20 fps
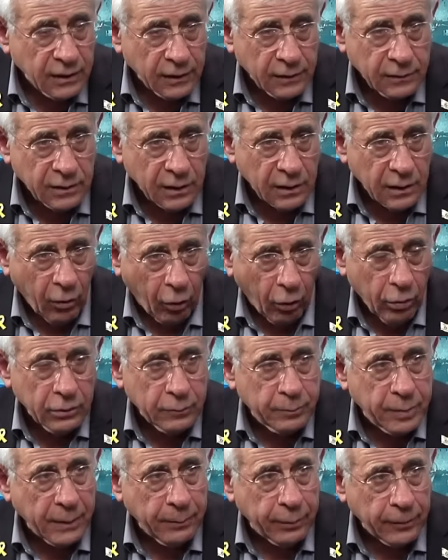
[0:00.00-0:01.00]
the
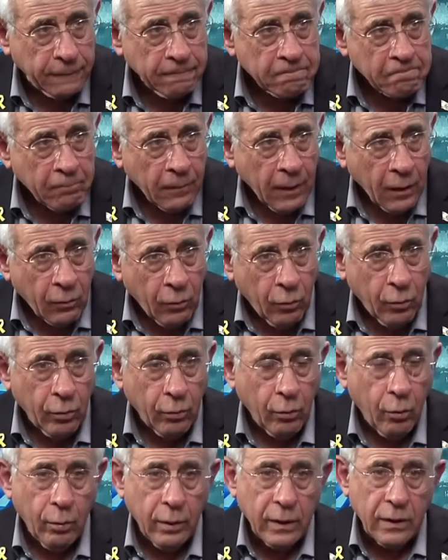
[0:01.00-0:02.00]
old people
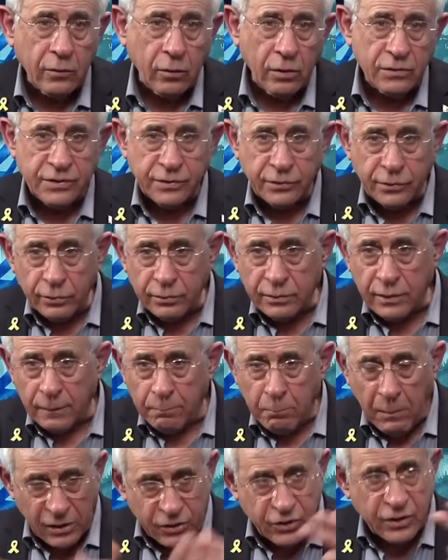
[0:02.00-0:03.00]
who will constitute
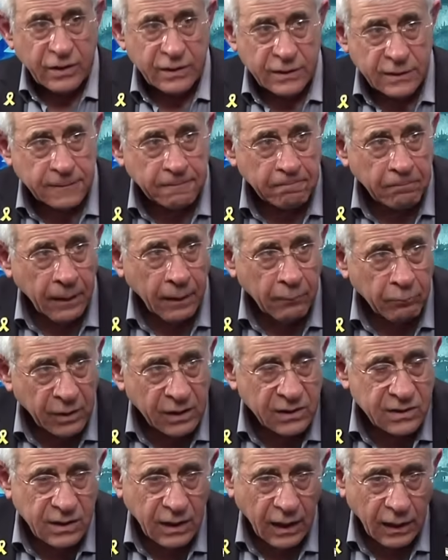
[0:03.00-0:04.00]
a majlis,
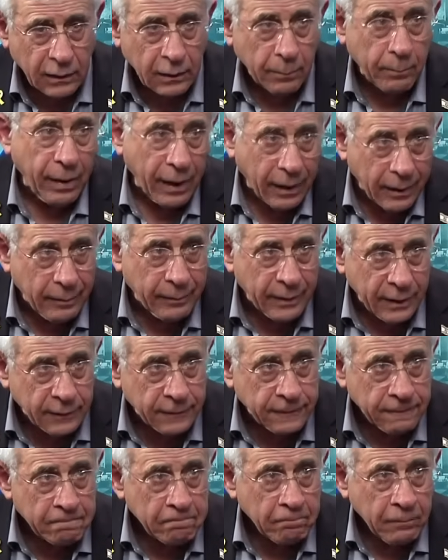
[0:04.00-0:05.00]
means like a
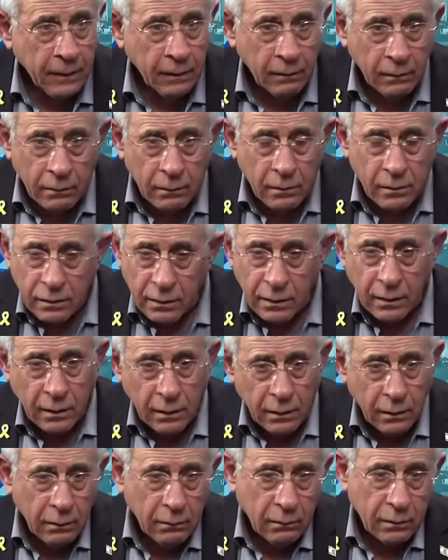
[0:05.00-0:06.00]
parliament.
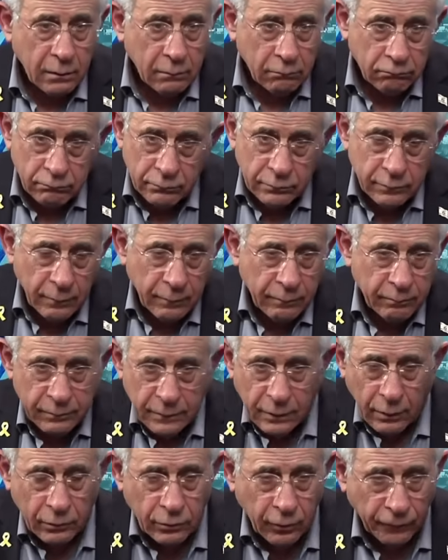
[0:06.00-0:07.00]

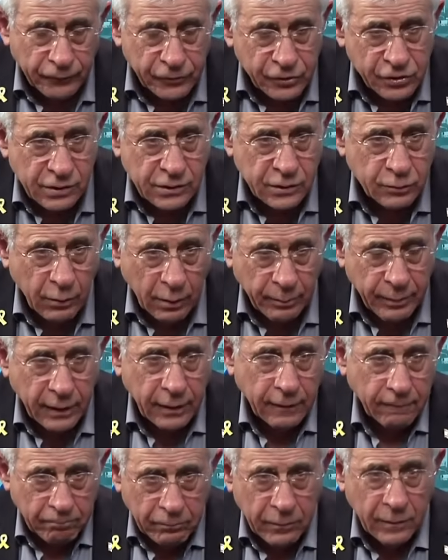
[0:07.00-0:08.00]
The officials will
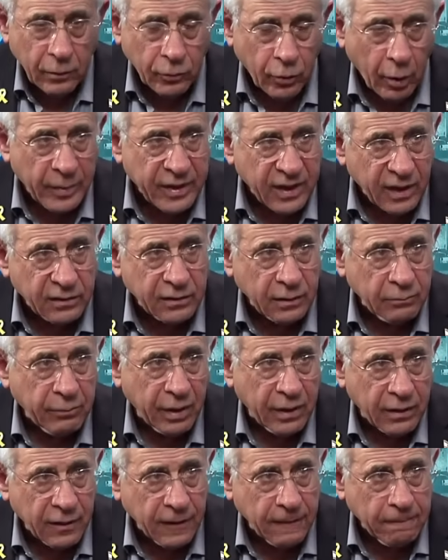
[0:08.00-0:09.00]
be
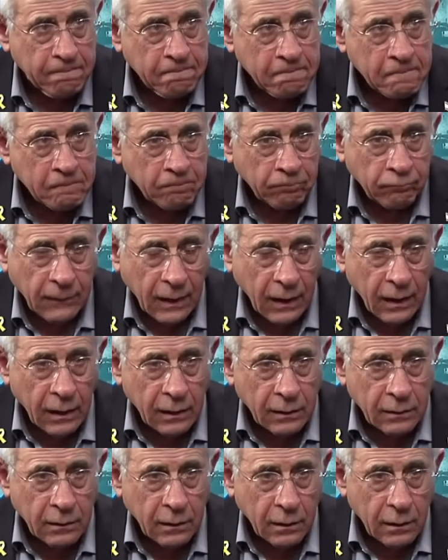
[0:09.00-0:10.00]
nominated by them,
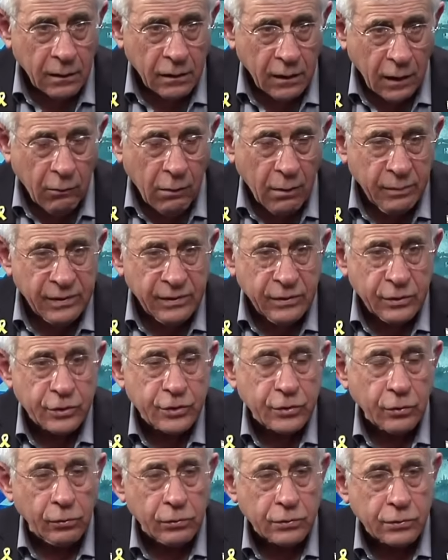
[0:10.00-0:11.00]
and they will be
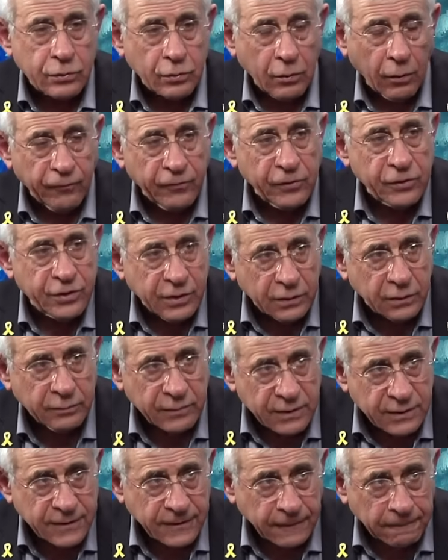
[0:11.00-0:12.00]
the source of
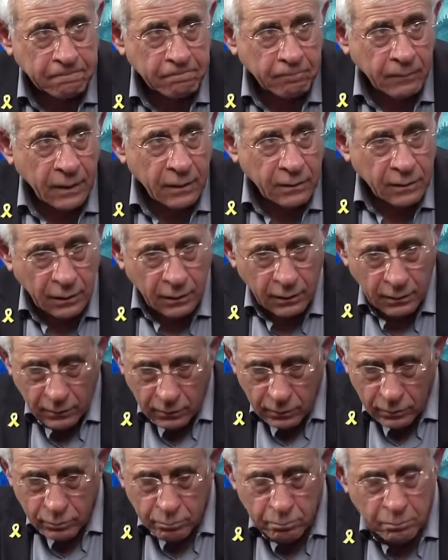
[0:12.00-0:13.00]
legitimacy. The
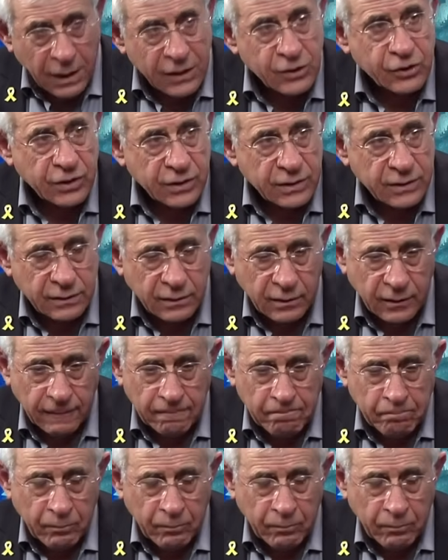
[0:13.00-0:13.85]
majlis.